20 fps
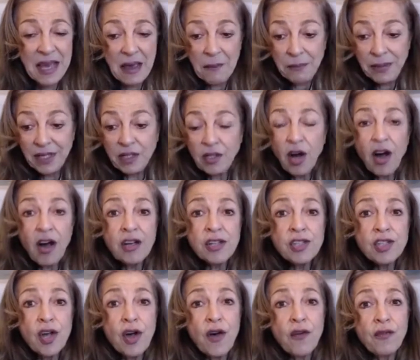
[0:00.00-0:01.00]

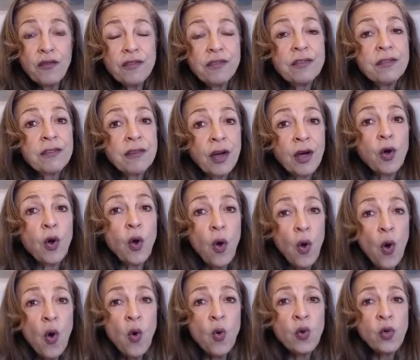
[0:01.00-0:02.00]
because of their
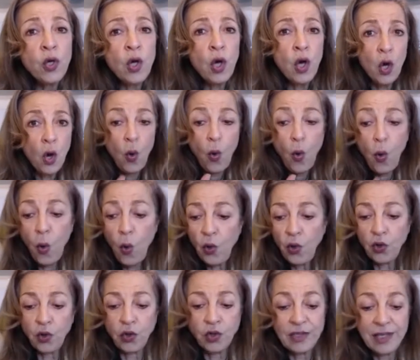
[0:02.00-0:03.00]
own
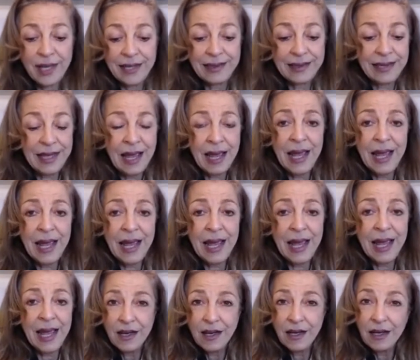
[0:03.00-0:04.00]
order that they
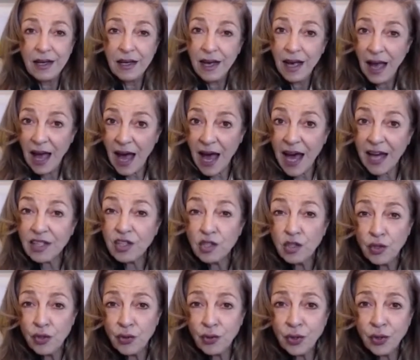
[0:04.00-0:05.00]
had
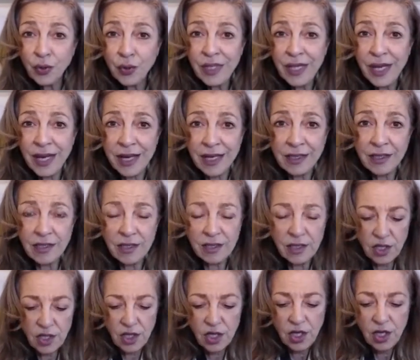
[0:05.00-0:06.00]
to create
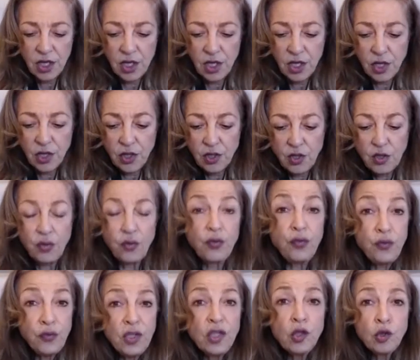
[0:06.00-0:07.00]
to
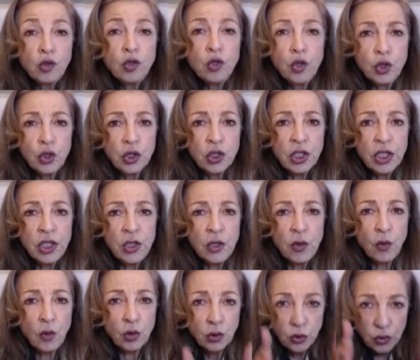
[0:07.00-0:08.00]
feel good
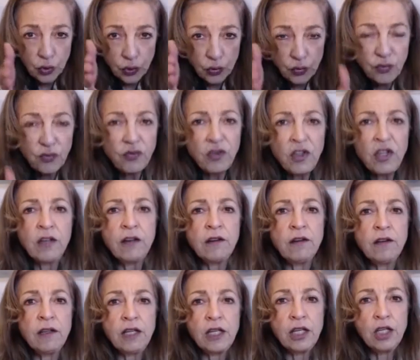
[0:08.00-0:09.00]
or to
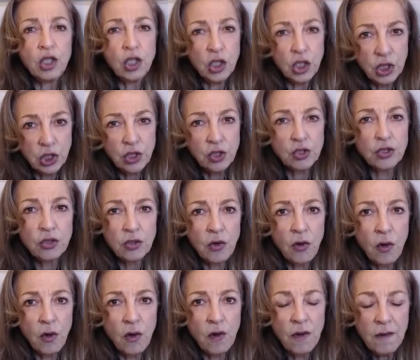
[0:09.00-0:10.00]
feel in
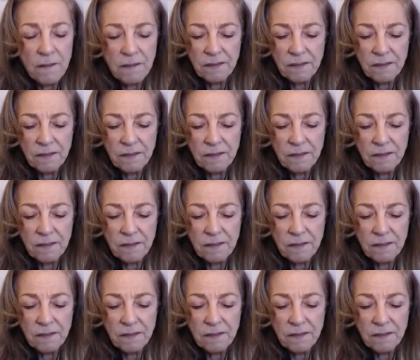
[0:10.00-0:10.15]
control.